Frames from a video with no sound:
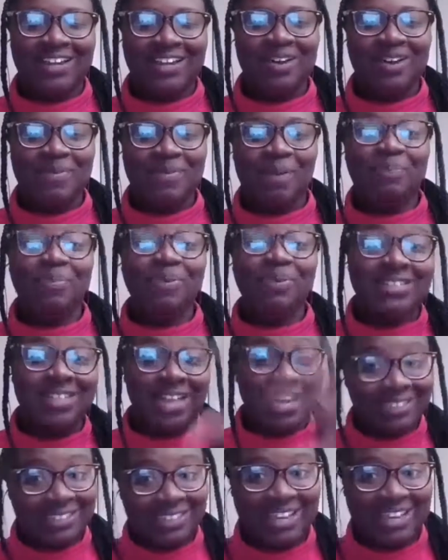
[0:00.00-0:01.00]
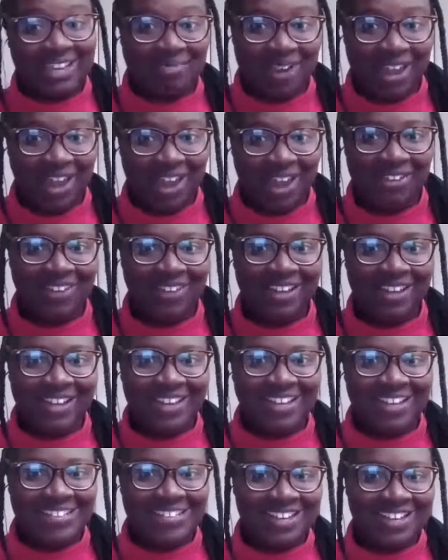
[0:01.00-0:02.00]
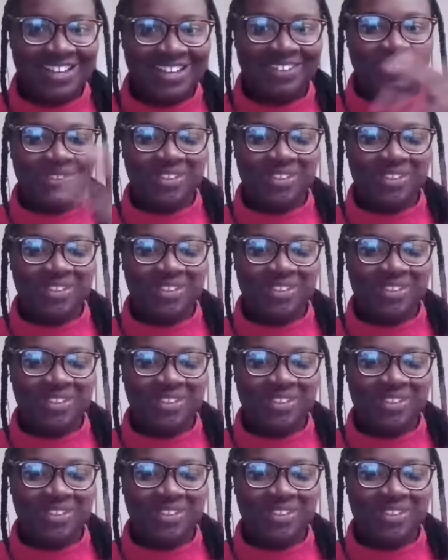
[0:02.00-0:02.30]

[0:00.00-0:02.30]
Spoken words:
how do you feel like about protecting him now?